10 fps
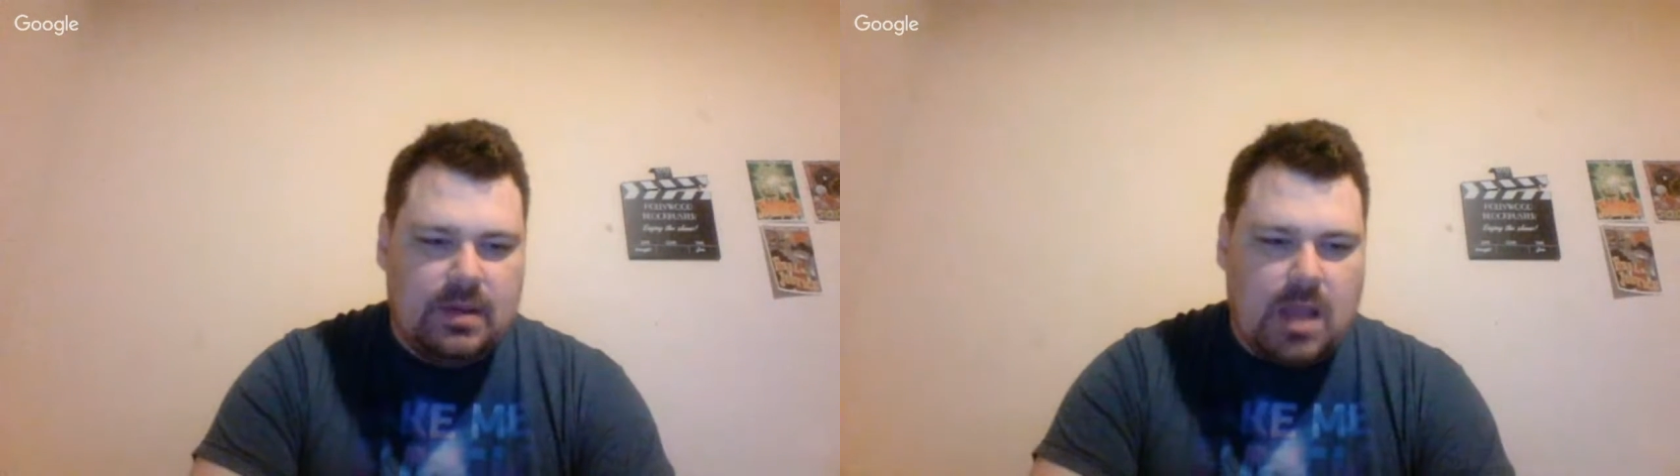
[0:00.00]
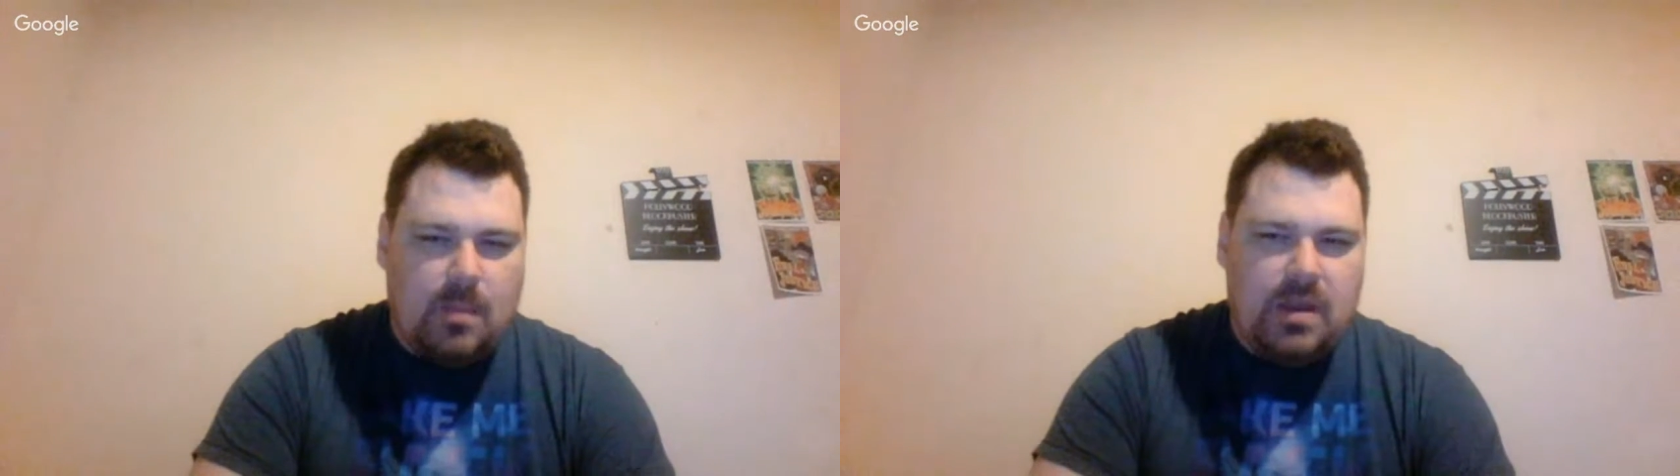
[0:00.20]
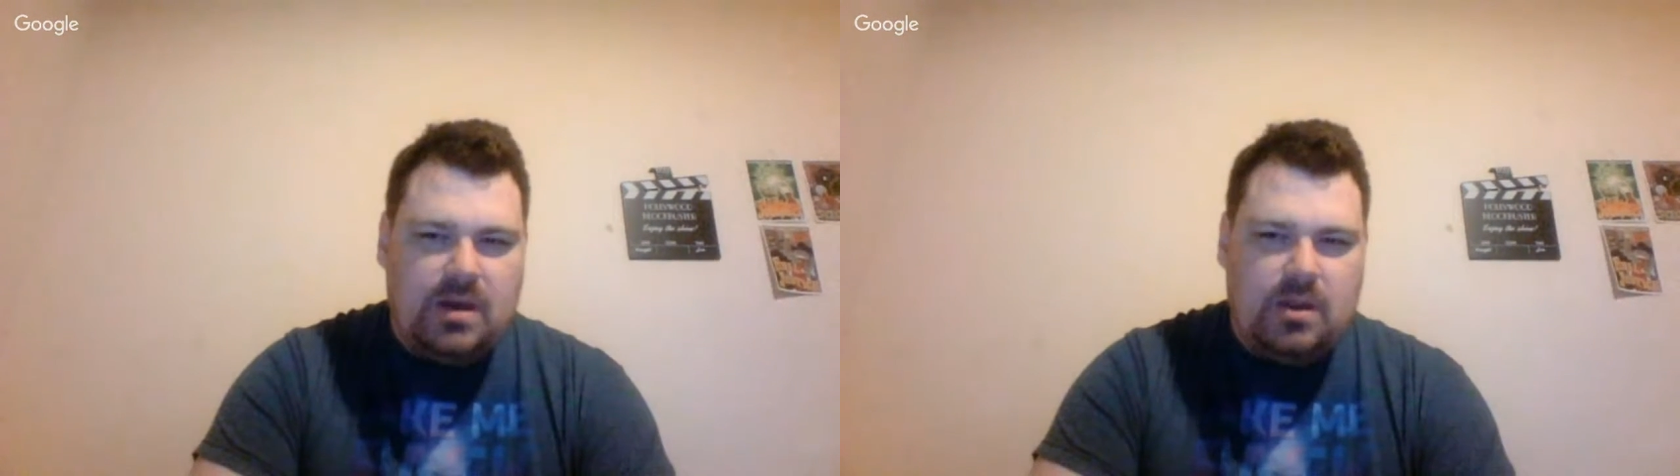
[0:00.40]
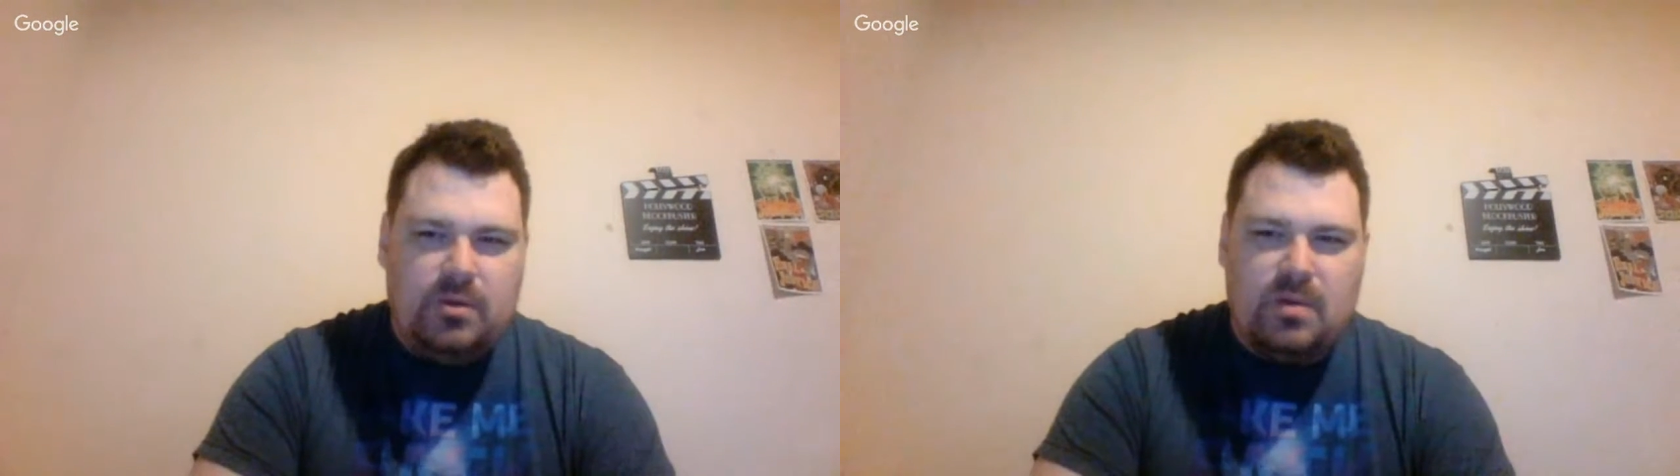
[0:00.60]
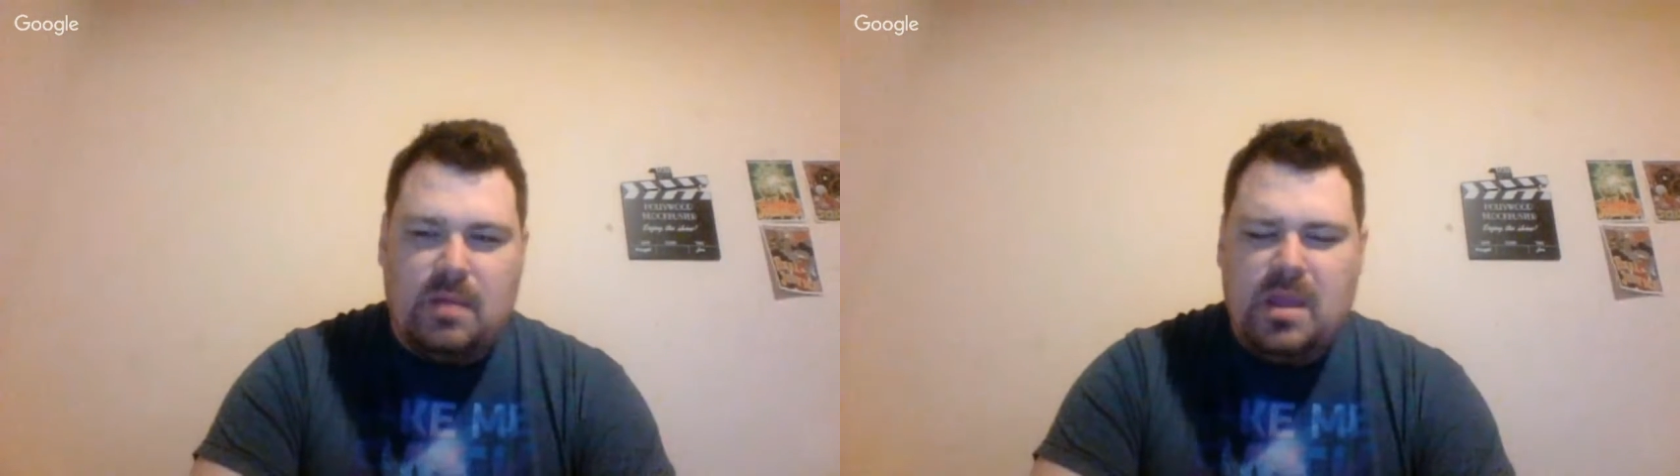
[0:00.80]
I
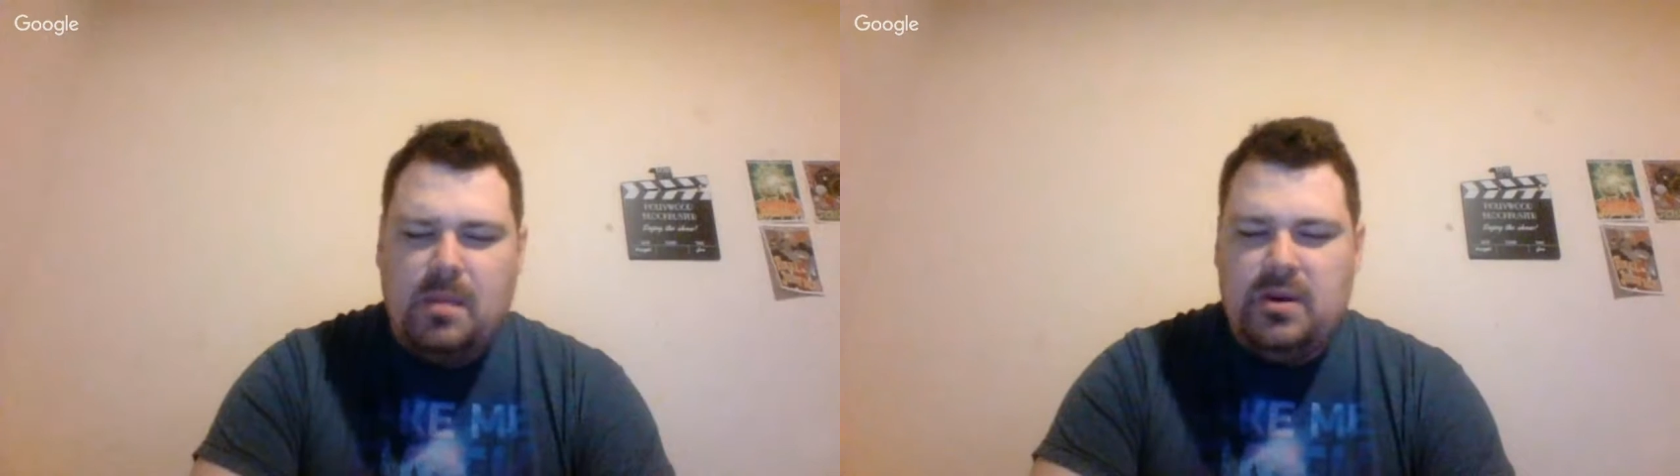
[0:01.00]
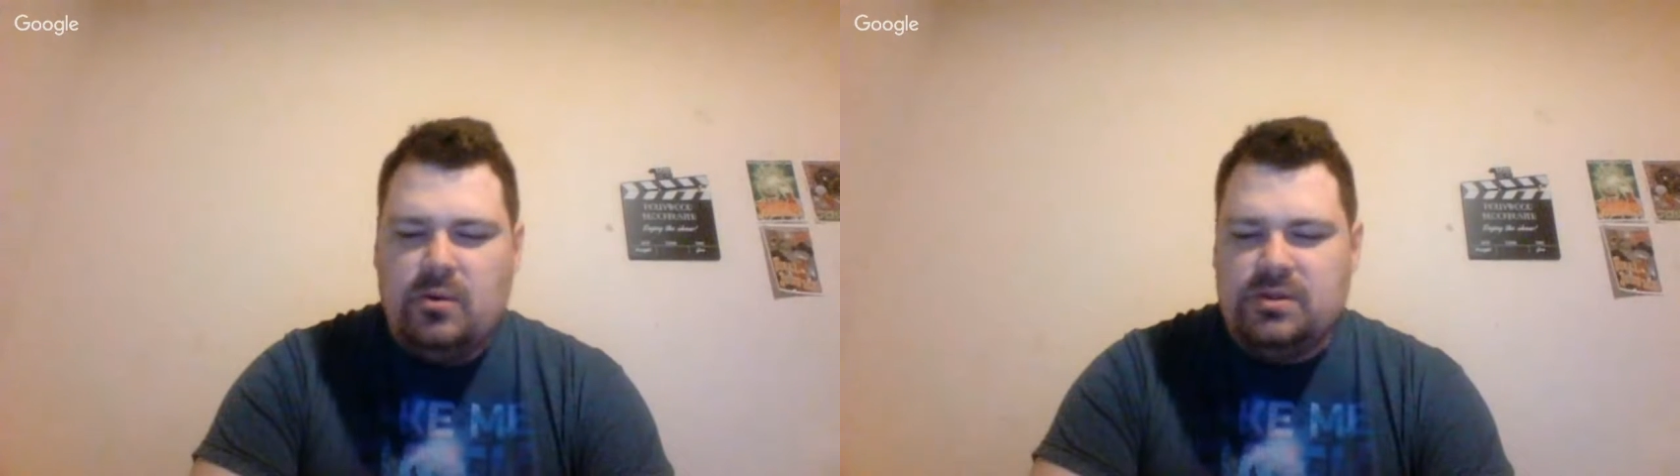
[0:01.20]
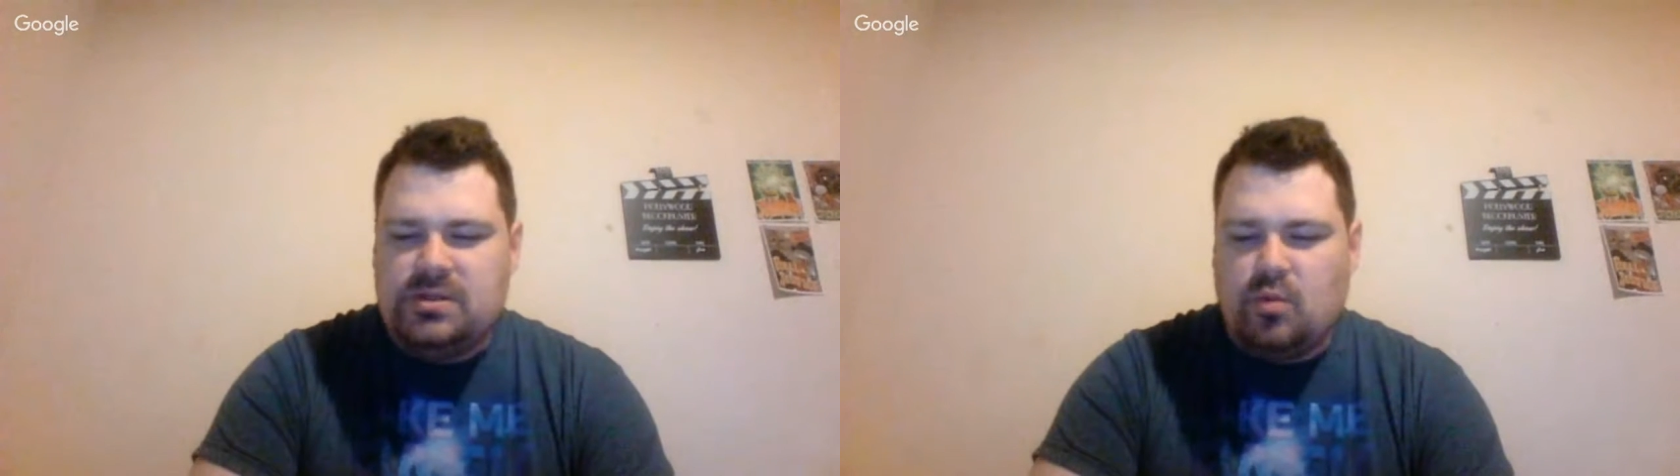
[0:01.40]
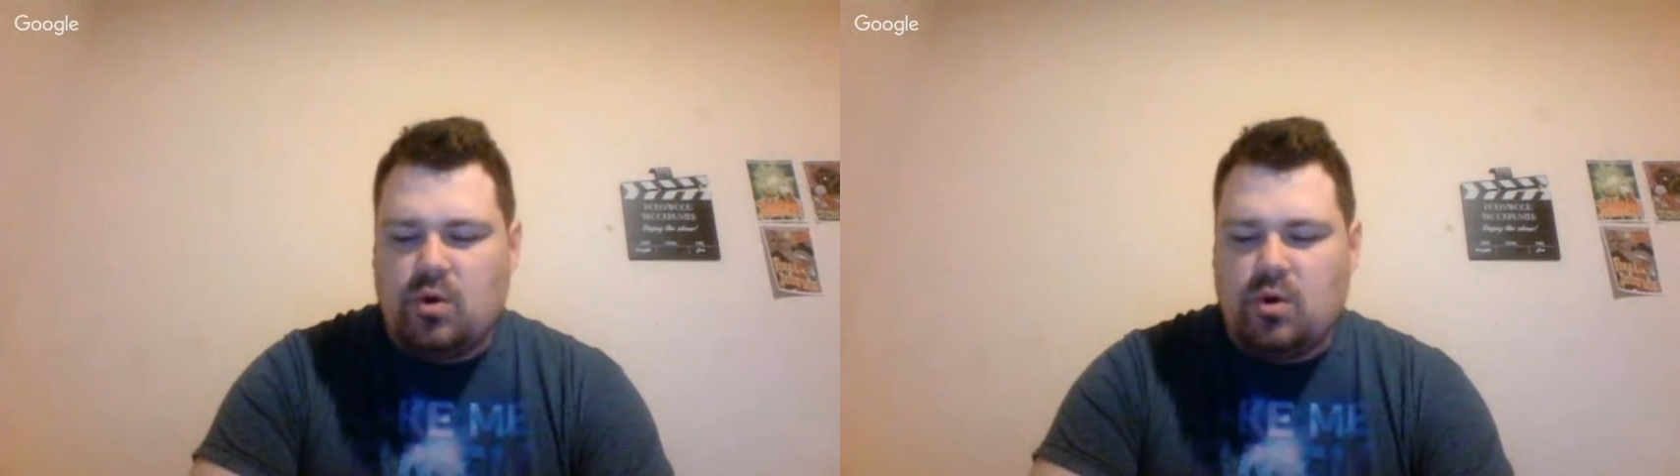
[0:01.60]
may be doing some